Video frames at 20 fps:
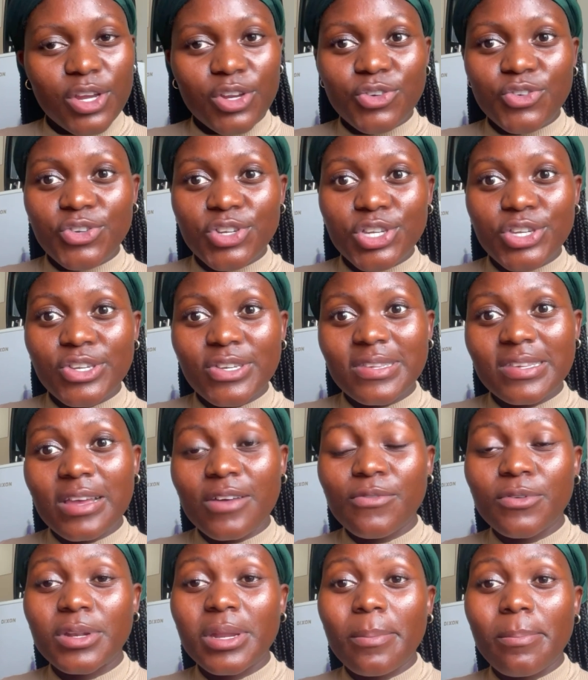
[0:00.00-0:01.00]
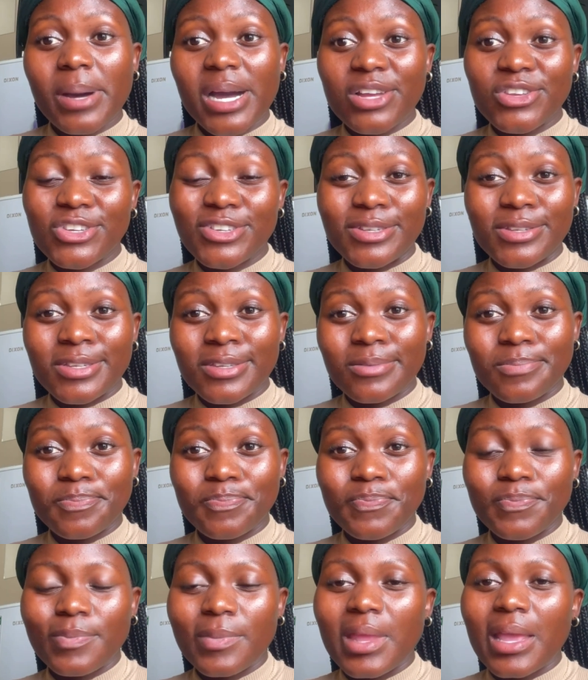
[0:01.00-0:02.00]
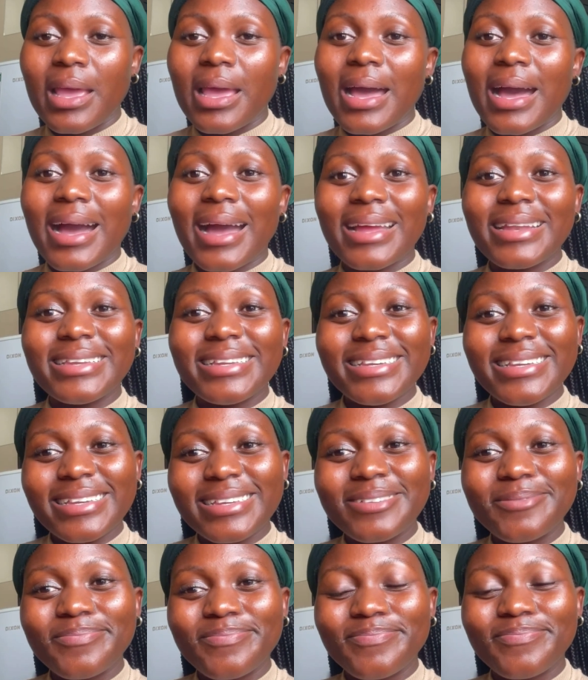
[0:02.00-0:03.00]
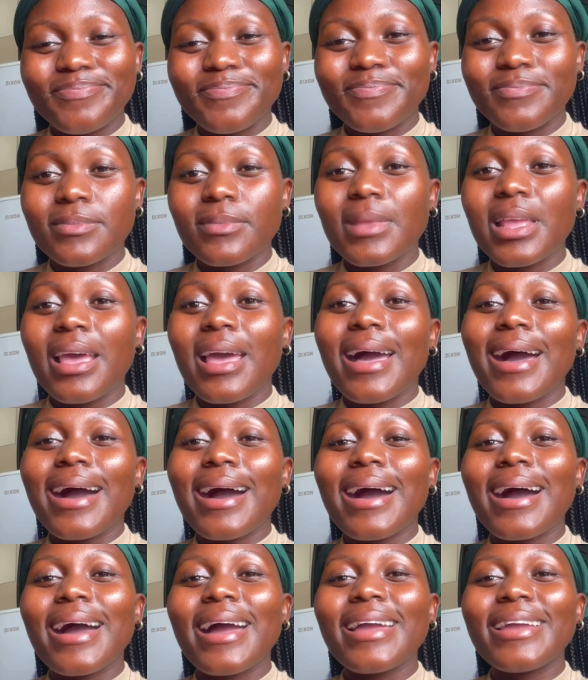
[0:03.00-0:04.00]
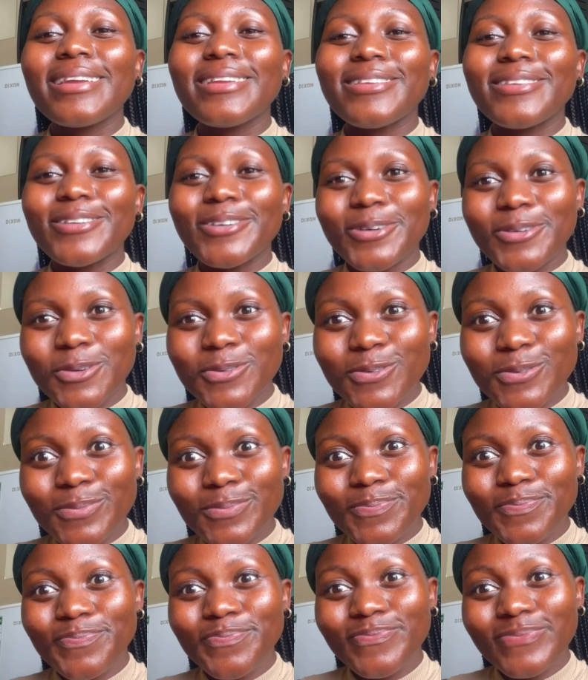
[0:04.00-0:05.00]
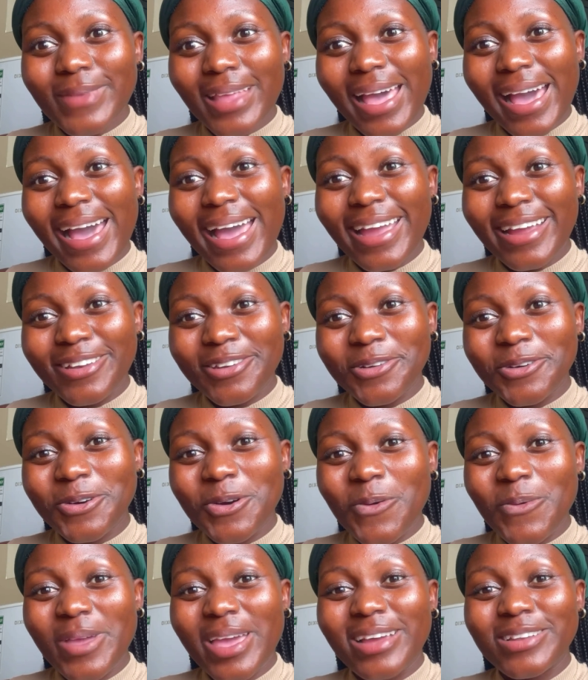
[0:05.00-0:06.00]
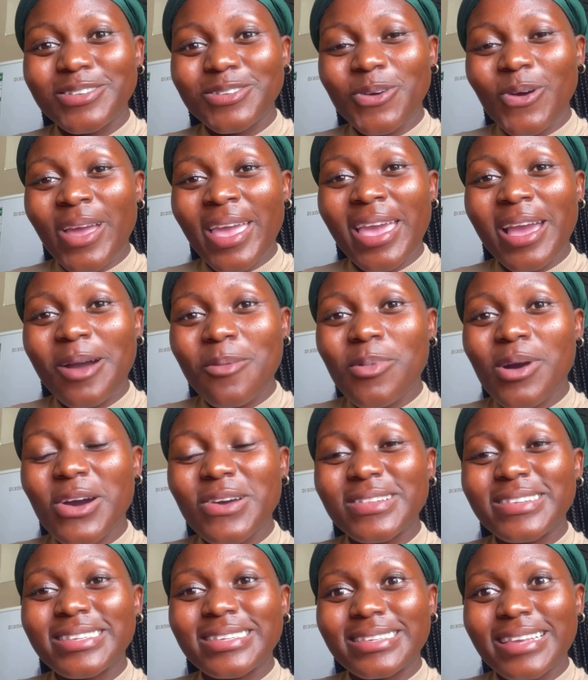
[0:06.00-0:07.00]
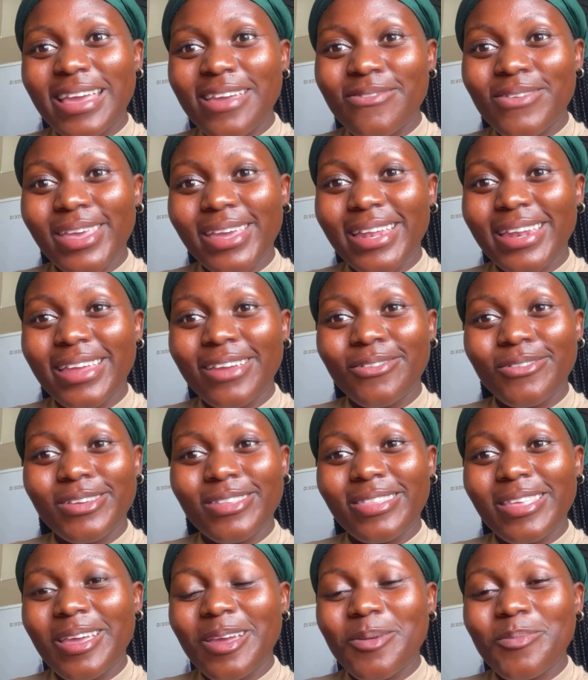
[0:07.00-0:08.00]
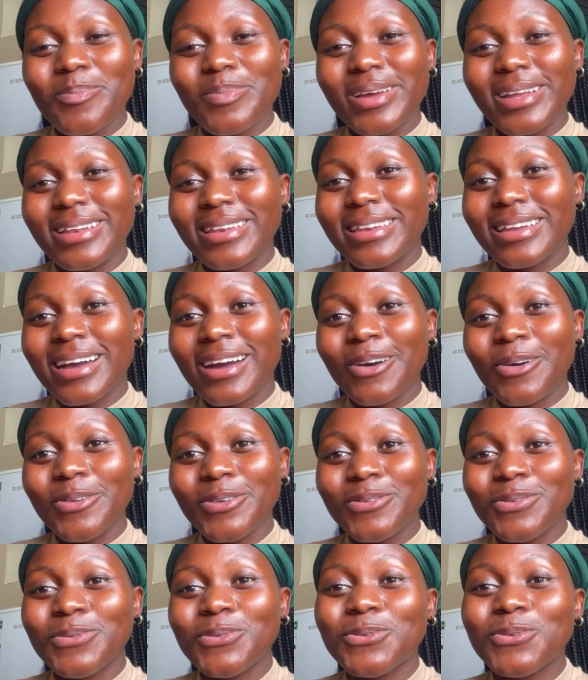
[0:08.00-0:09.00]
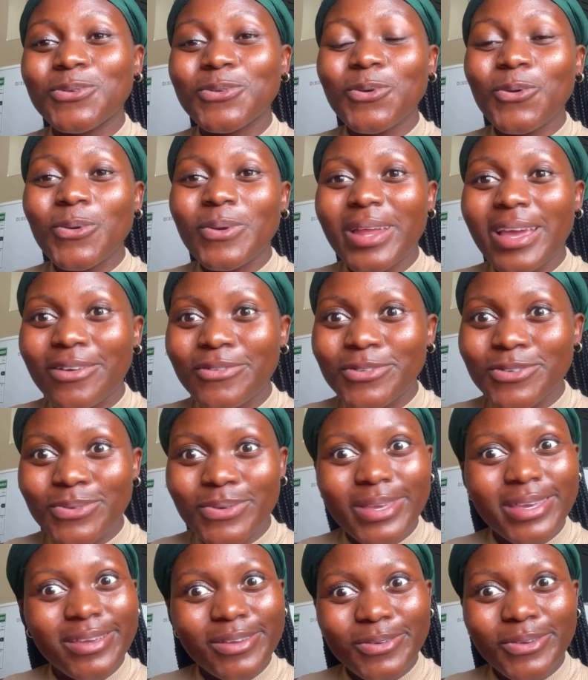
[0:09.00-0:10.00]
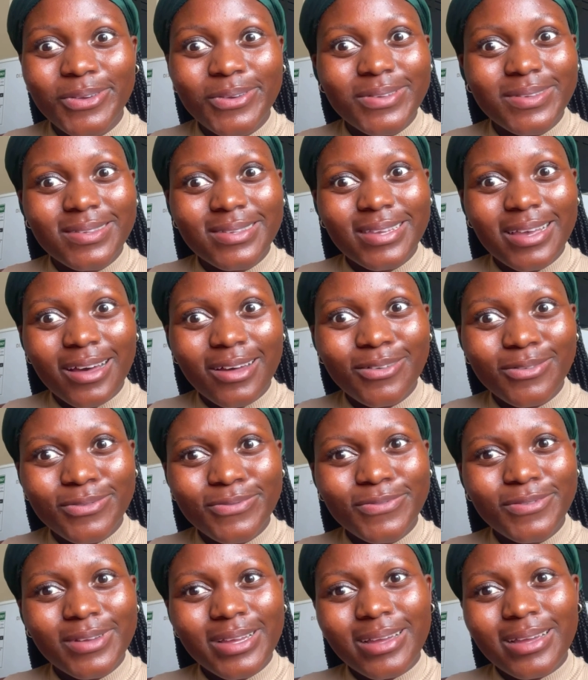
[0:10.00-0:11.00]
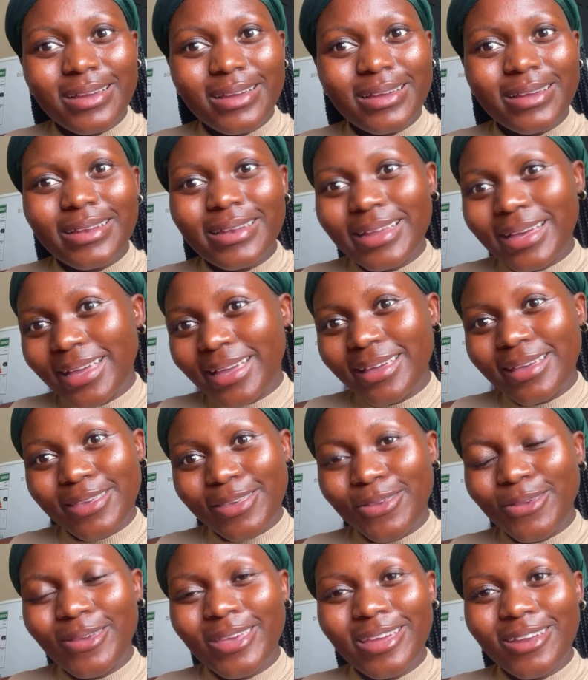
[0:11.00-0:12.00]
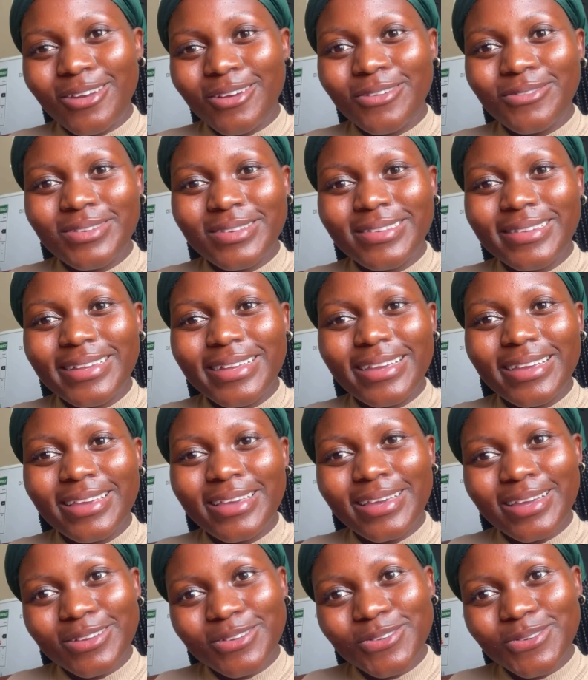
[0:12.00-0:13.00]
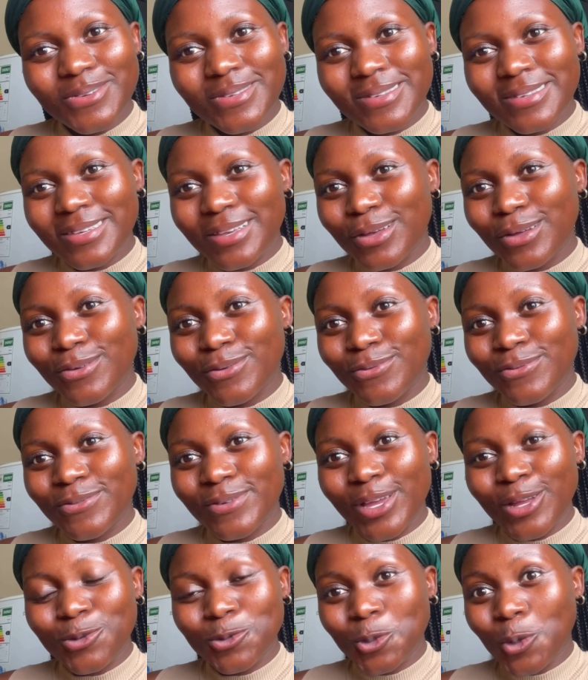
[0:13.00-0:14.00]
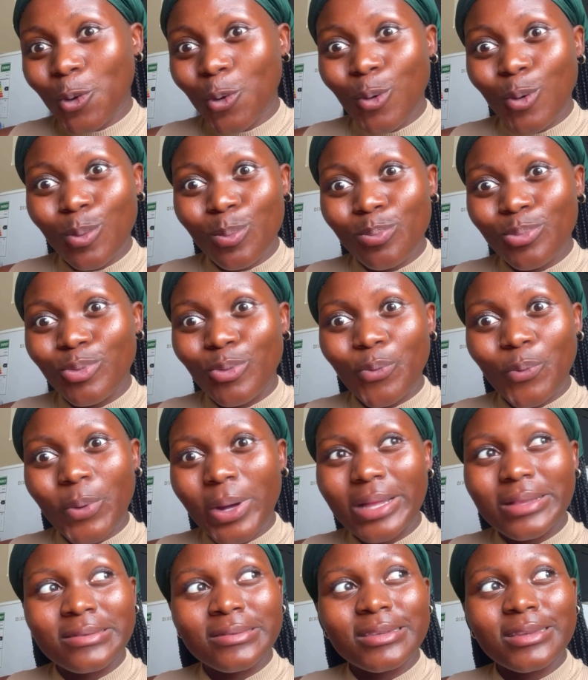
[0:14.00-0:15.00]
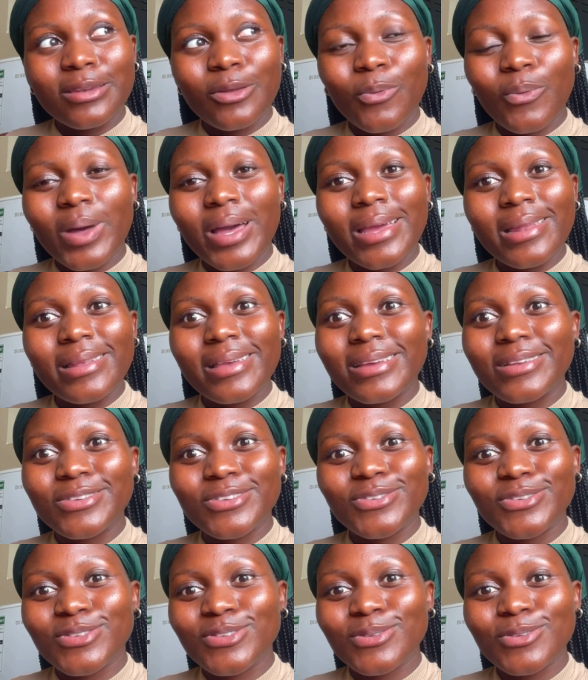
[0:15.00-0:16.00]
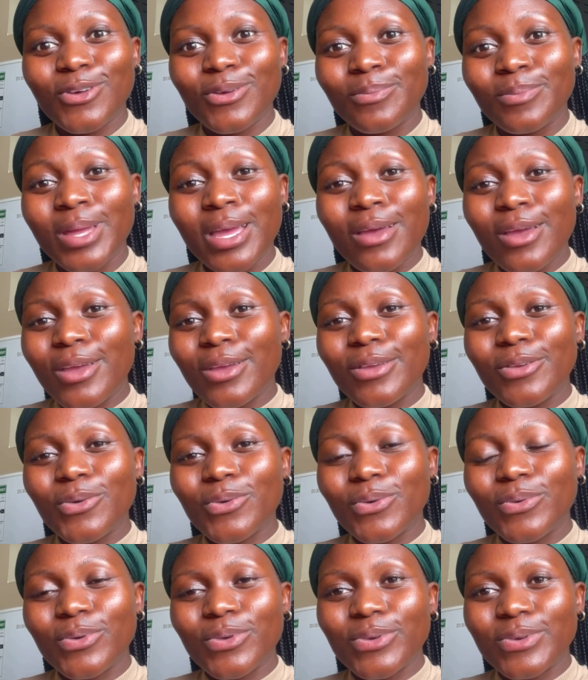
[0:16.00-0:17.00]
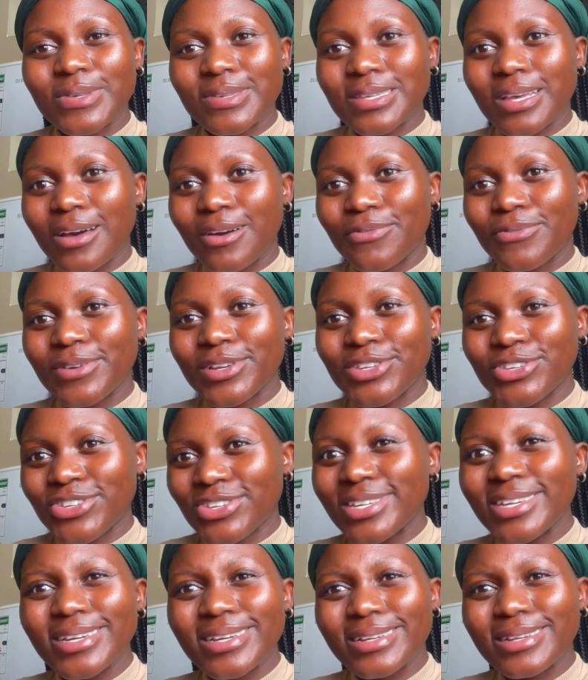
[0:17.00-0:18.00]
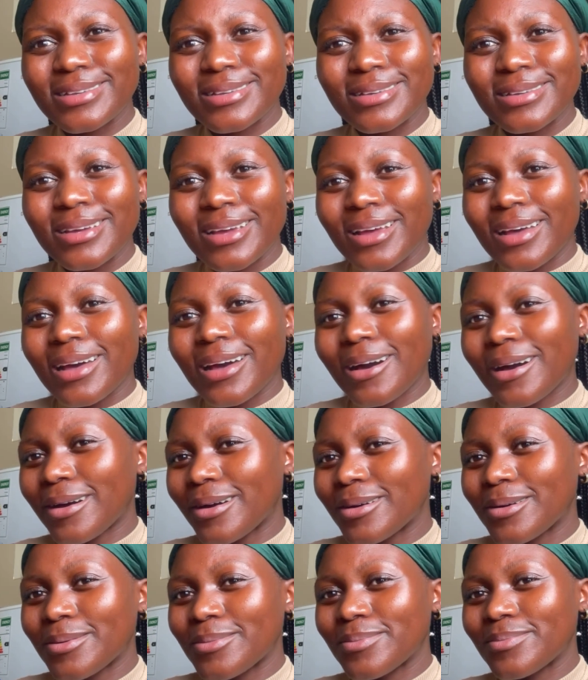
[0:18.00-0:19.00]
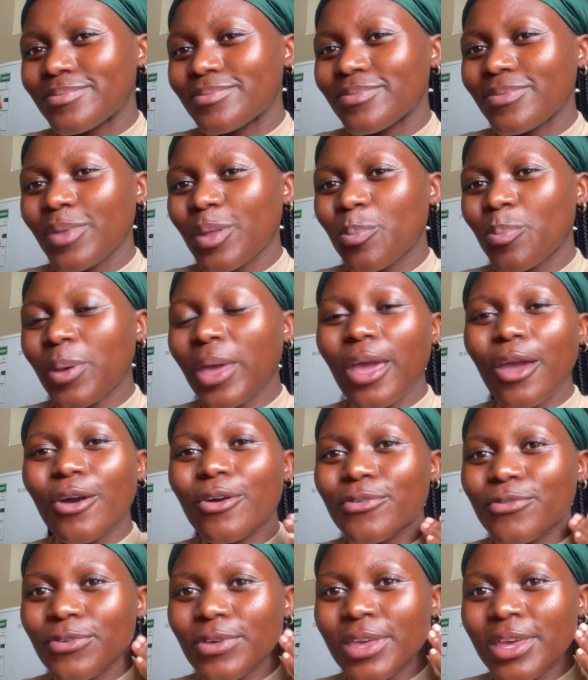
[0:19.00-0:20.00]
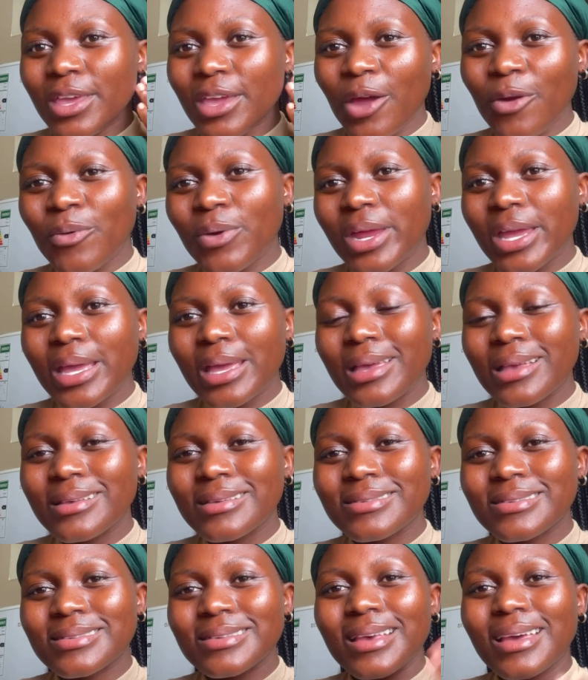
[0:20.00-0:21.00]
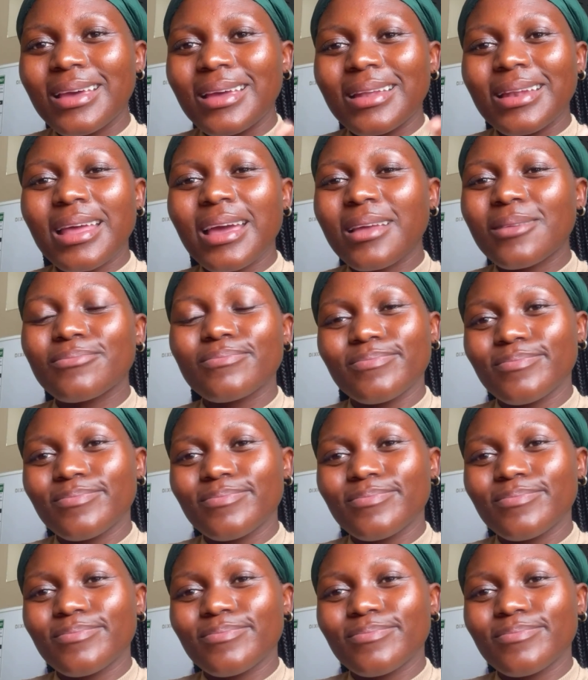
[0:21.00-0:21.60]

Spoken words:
Treat yourself on a budget, honey. I know we are talking about saving and everything, but now you don't have to kill yourself. Like, you can obviously get yourself a top once in a while, get yourself a gin, pair of earrings, like